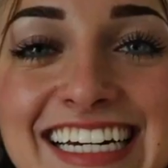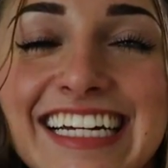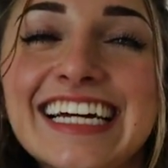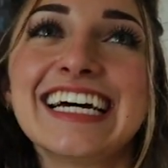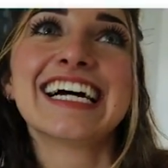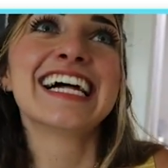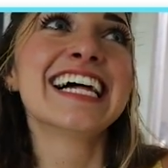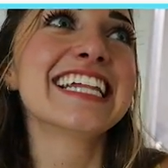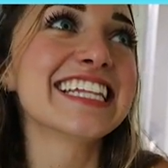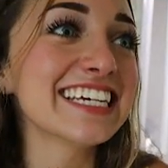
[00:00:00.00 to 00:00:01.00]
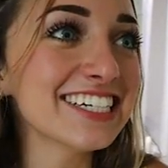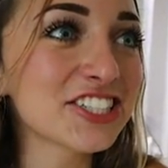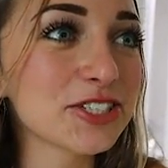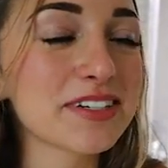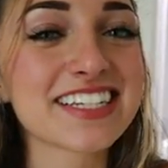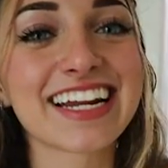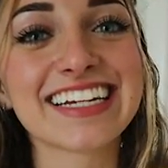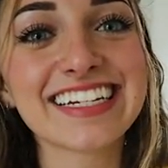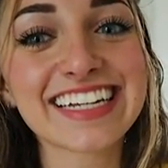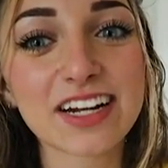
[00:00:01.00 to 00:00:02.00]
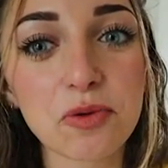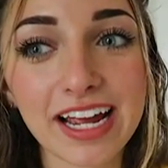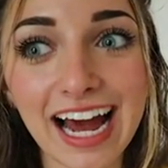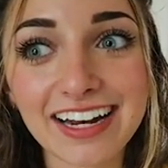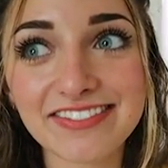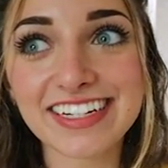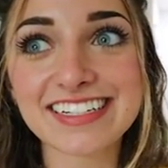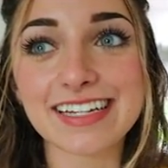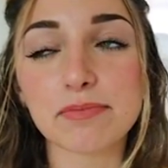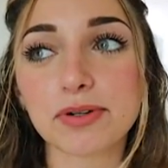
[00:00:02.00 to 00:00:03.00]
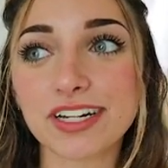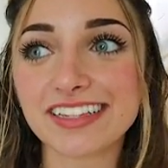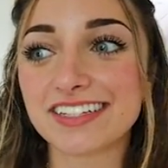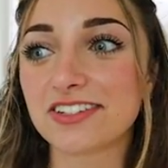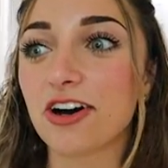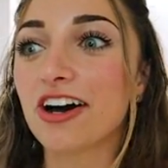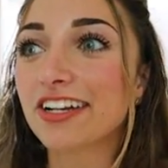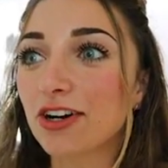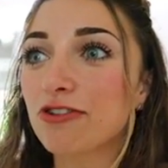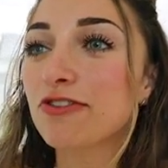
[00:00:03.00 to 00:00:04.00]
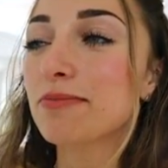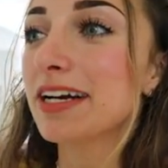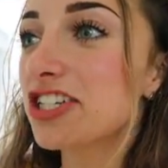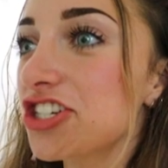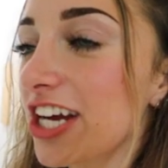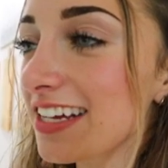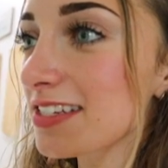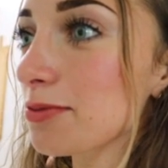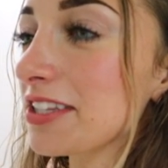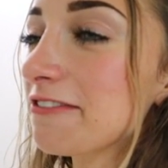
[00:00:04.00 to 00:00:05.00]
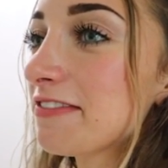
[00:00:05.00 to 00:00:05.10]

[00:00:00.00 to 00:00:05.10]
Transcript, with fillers: Time to cut you out. The issue is that I didn't get a way out of this and putting this on over my chest when the